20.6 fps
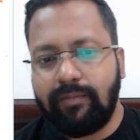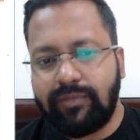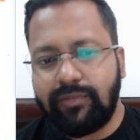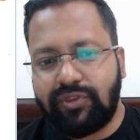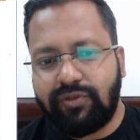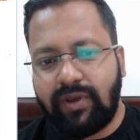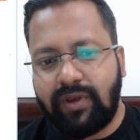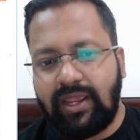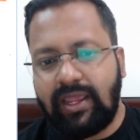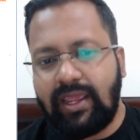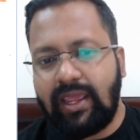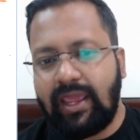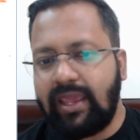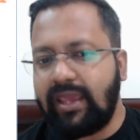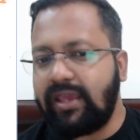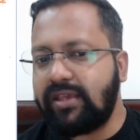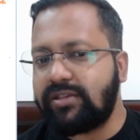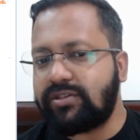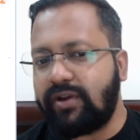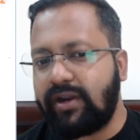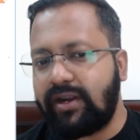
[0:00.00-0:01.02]
3a
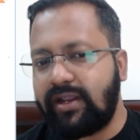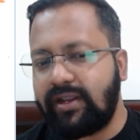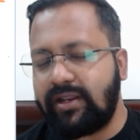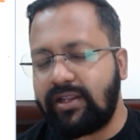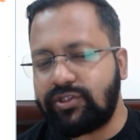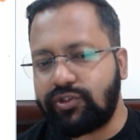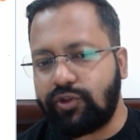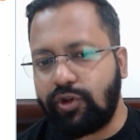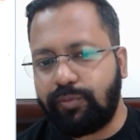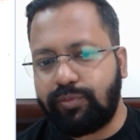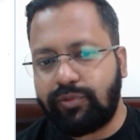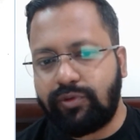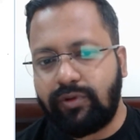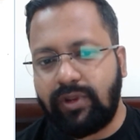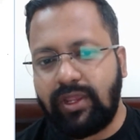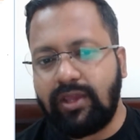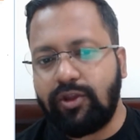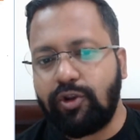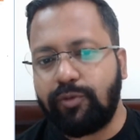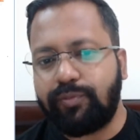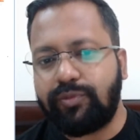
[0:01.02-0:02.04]
is written as group 3,
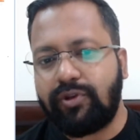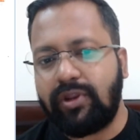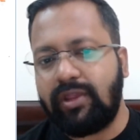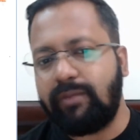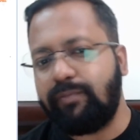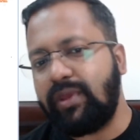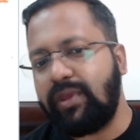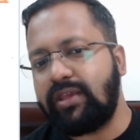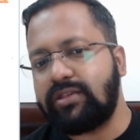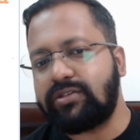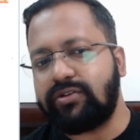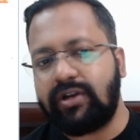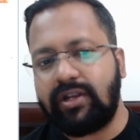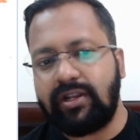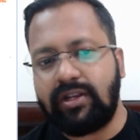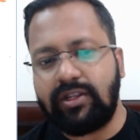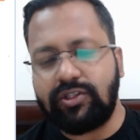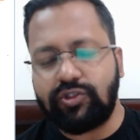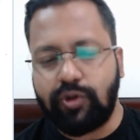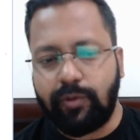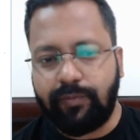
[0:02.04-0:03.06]
group 3b is written
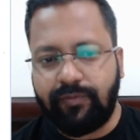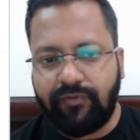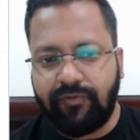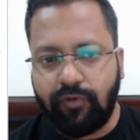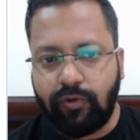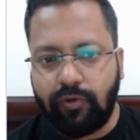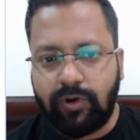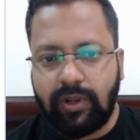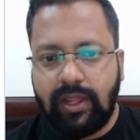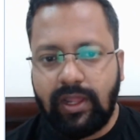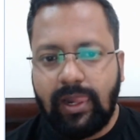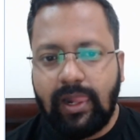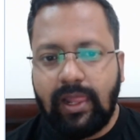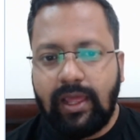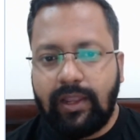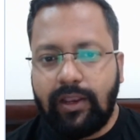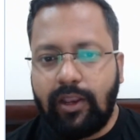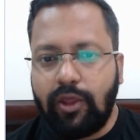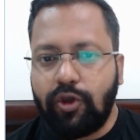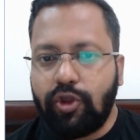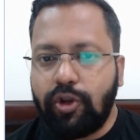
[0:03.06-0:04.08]
as group 4.
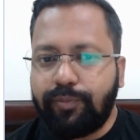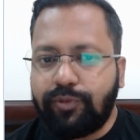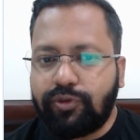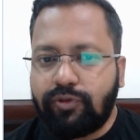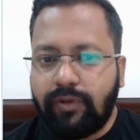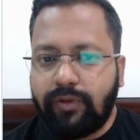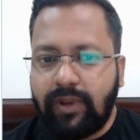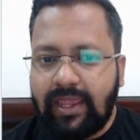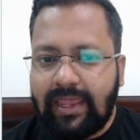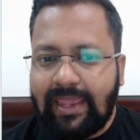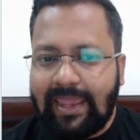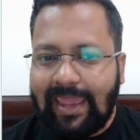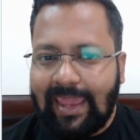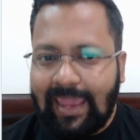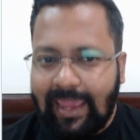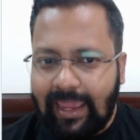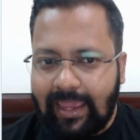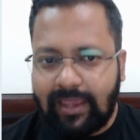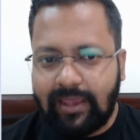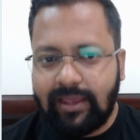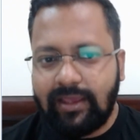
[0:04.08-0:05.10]
Now group 3a
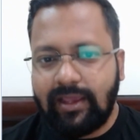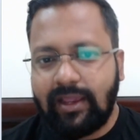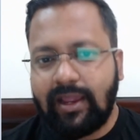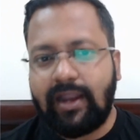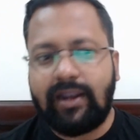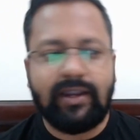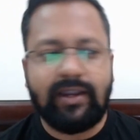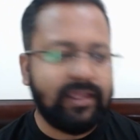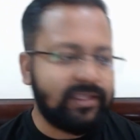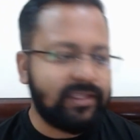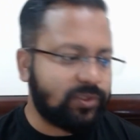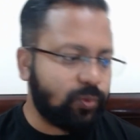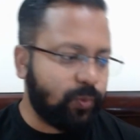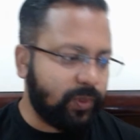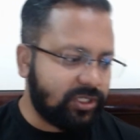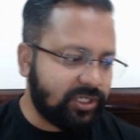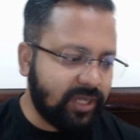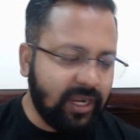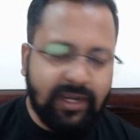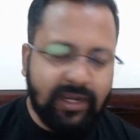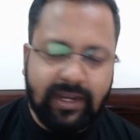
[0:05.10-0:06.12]
contains
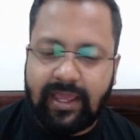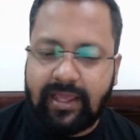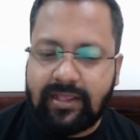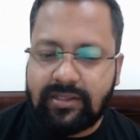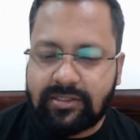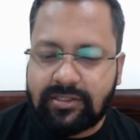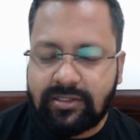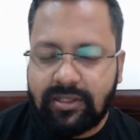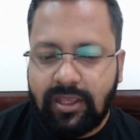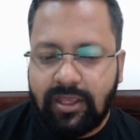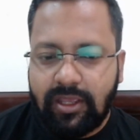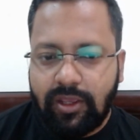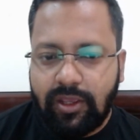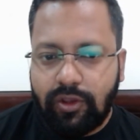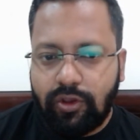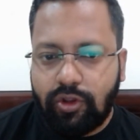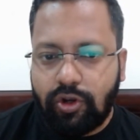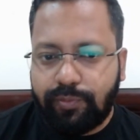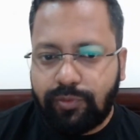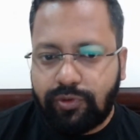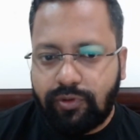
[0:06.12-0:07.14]
which cations?
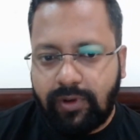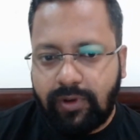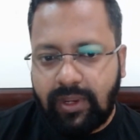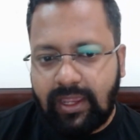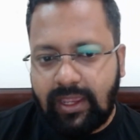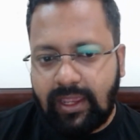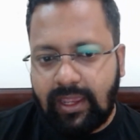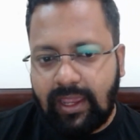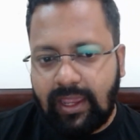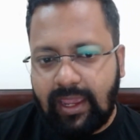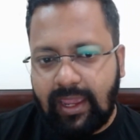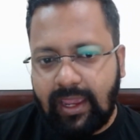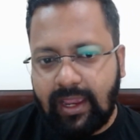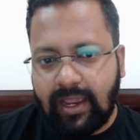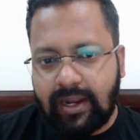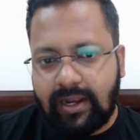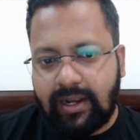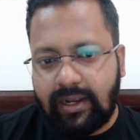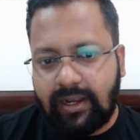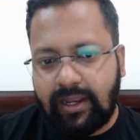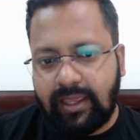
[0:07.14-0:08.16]
Group 3a
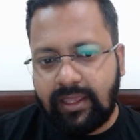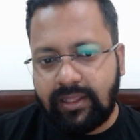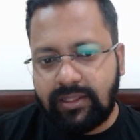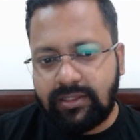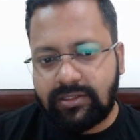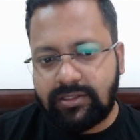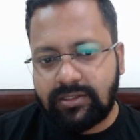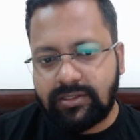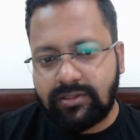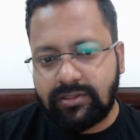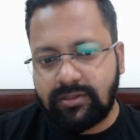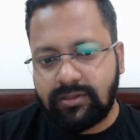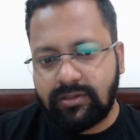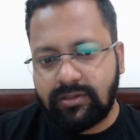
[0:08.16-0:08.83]
contains